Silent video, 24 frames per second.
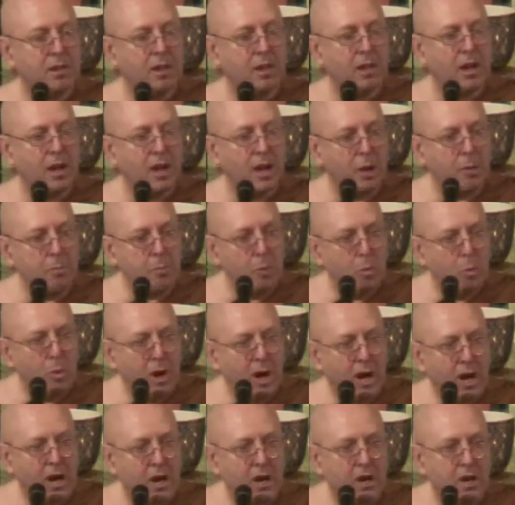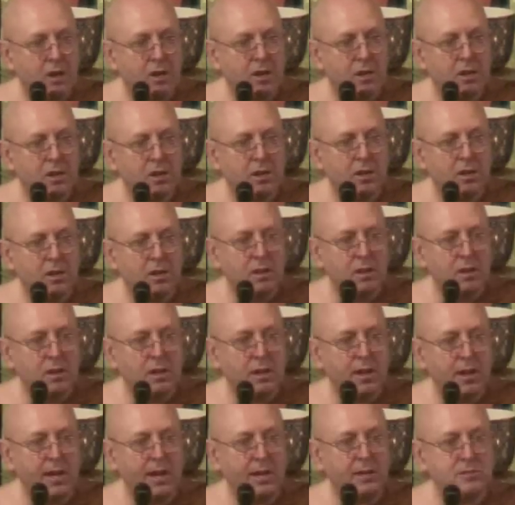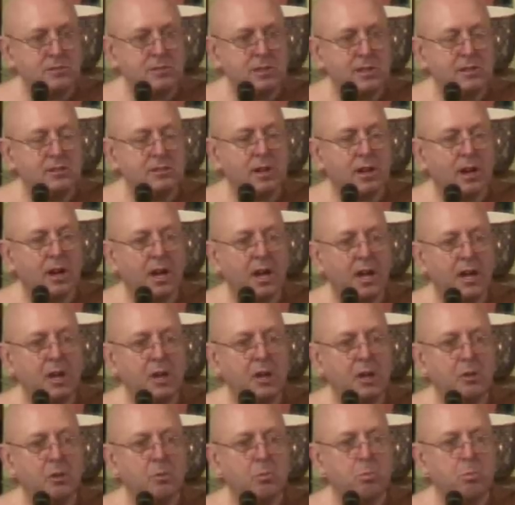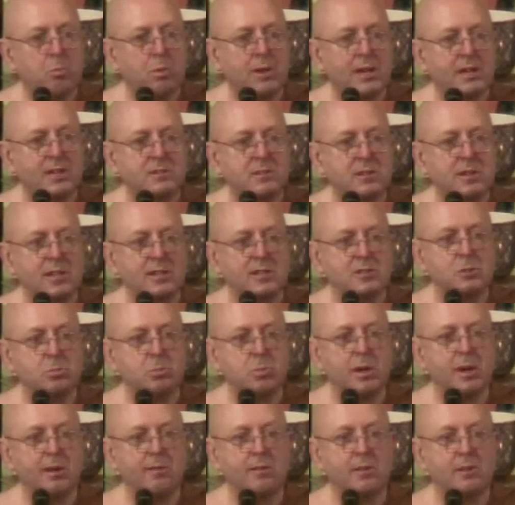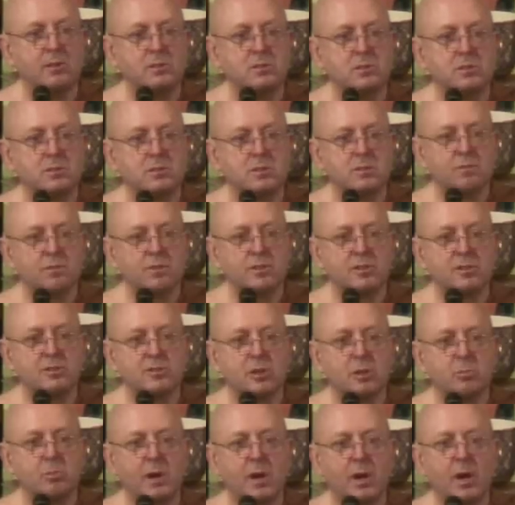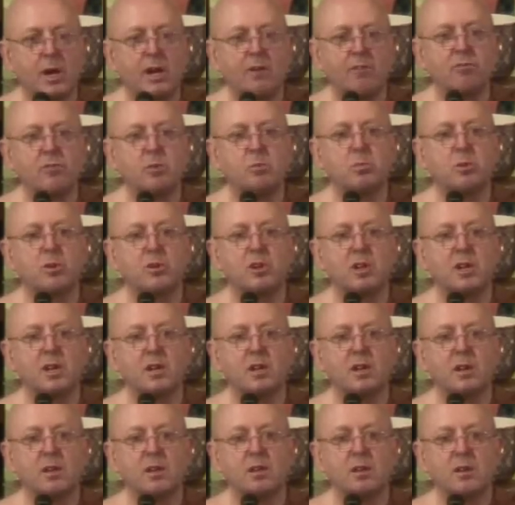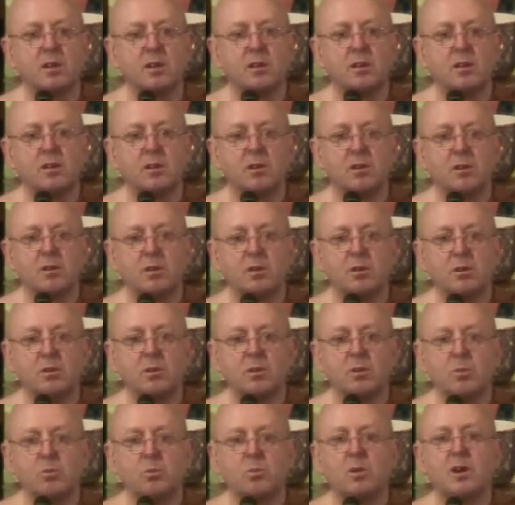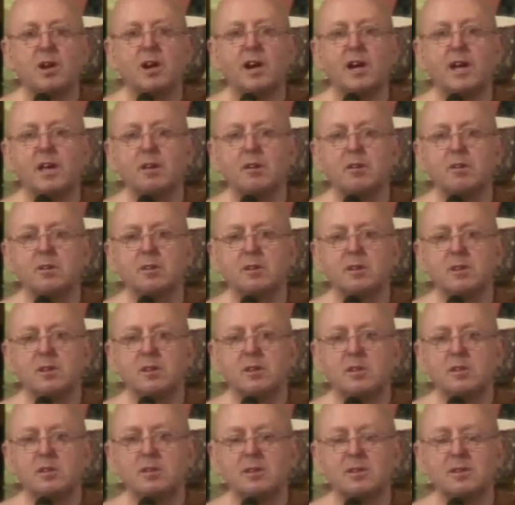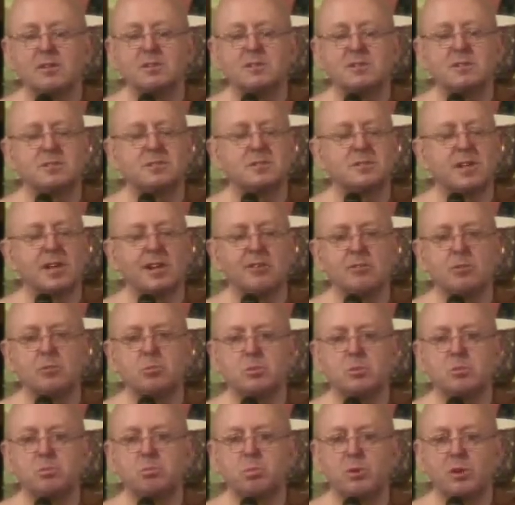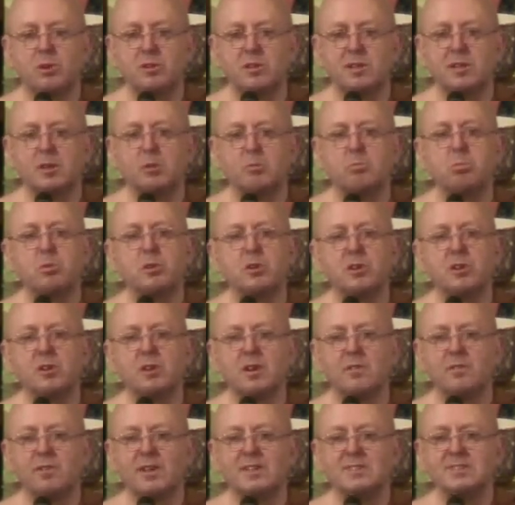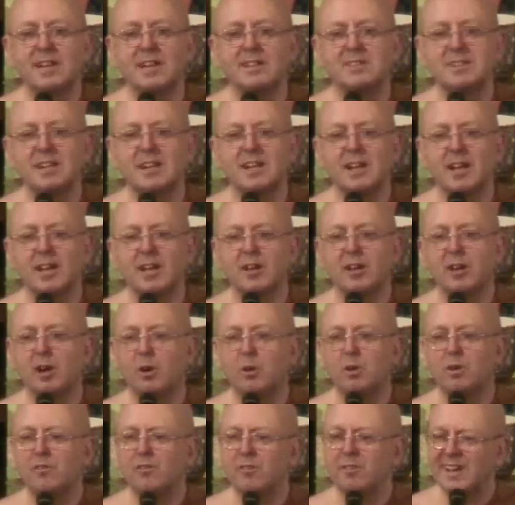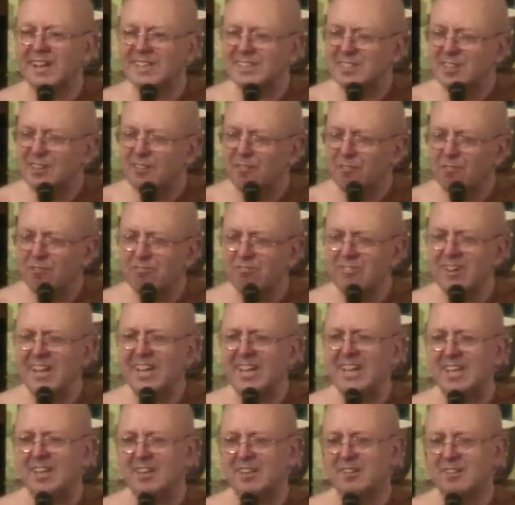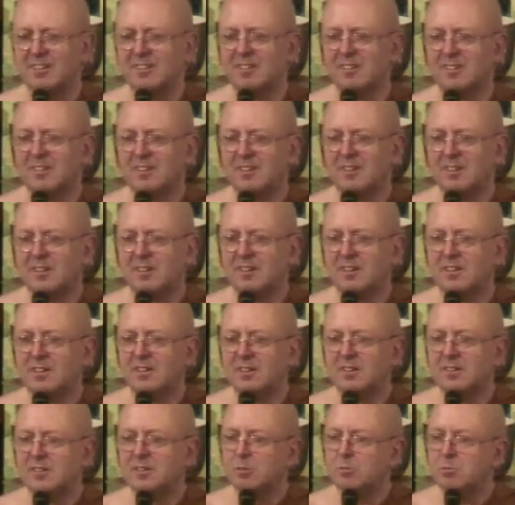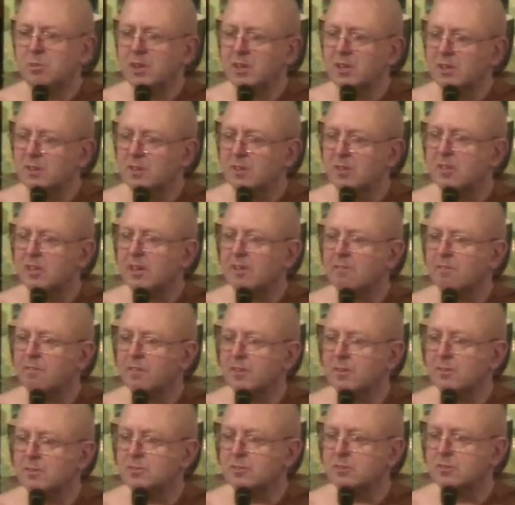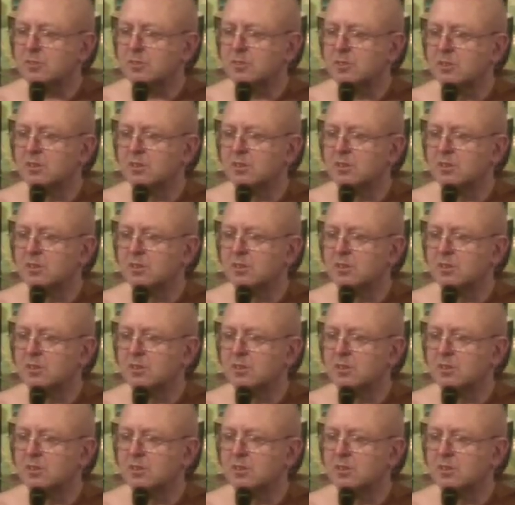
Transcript: Number one, it's an entirely pleasant experience for just about everybody. Why? Because this terrible body, the burden of it is actually let go of. You're actually free. My God, that feels good.